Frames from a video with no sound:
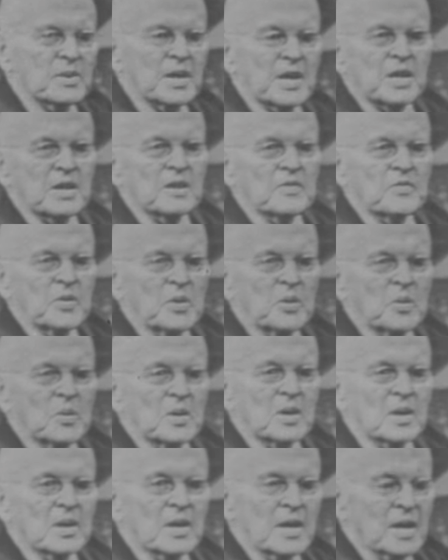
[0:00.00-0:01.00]
plenty of
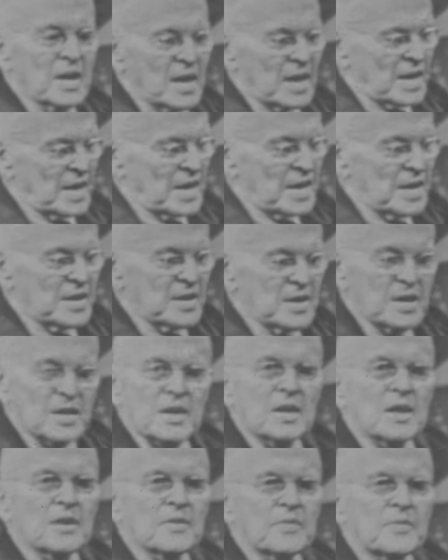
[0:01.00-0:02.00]
fuel, and
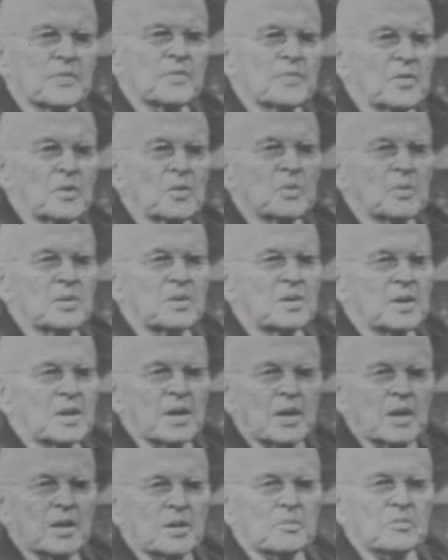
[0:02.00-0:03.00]
enough food to
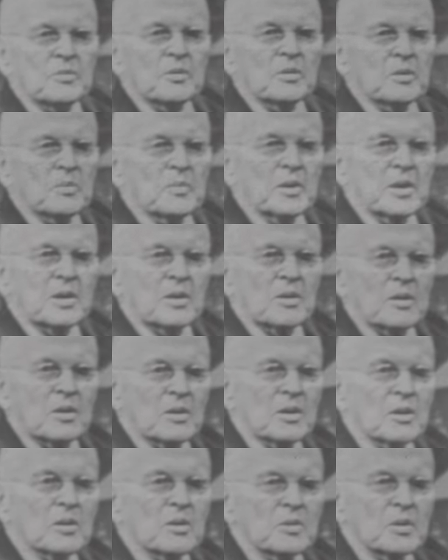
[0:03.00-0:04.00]
carry them through the winter,
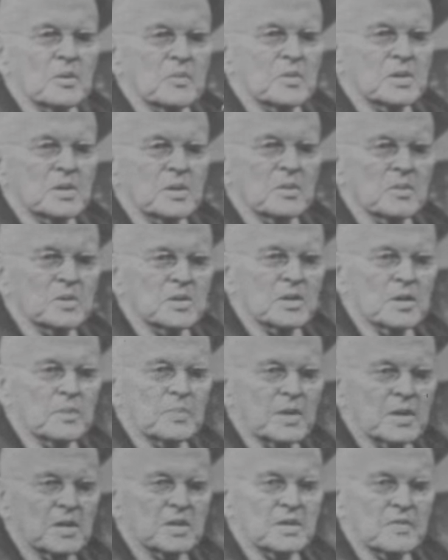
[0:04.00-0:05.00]
although there was no
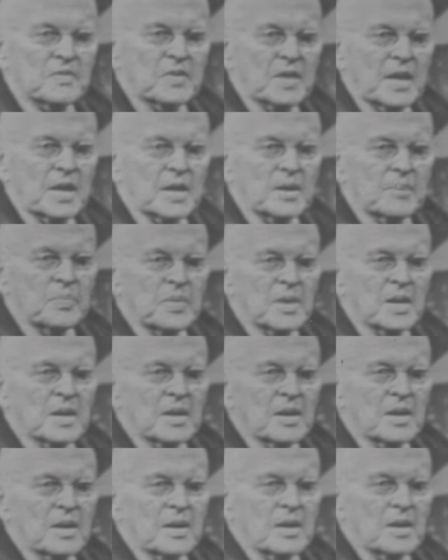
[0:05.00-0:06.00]
surplus of that.
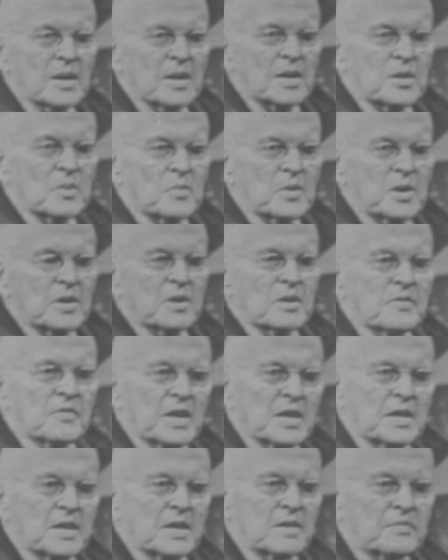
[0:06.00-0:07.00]
The winter of
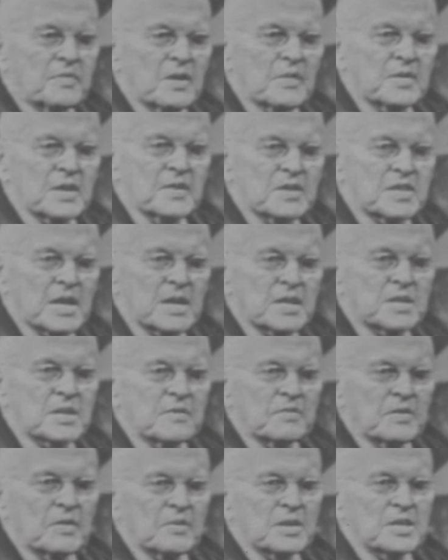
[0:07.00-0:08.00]
eighteen fifty-six
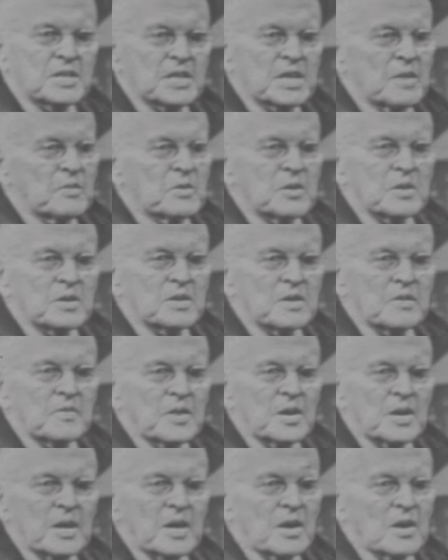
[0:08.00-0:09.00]
and fifty-seven was a
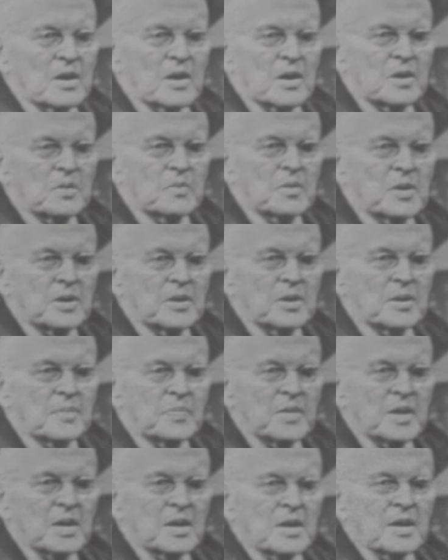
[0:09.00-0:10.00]
very hard winter.
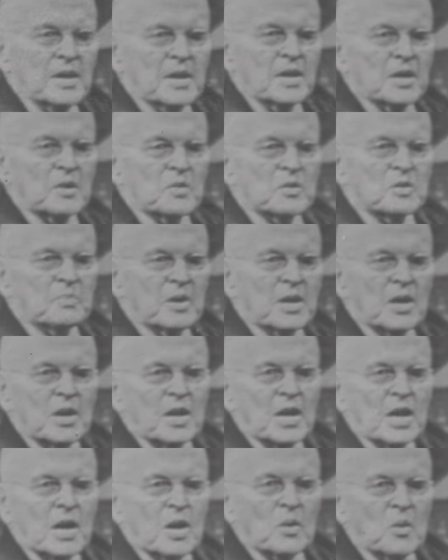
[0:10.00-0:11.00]
It was
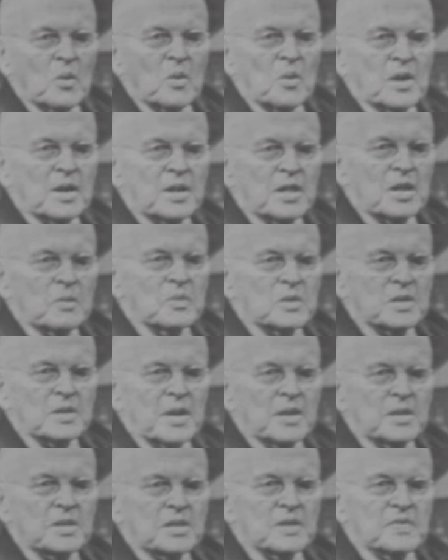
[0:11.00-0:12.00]
bitterly cold and there was
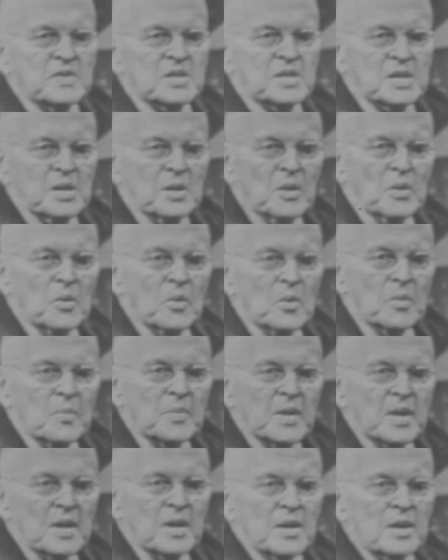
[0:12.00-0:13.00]
lots of snow.
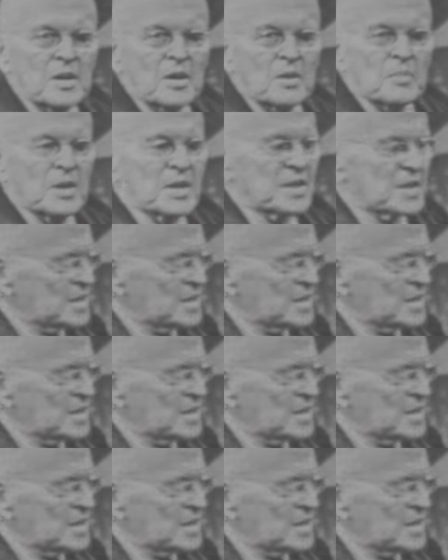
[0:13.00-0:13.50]
But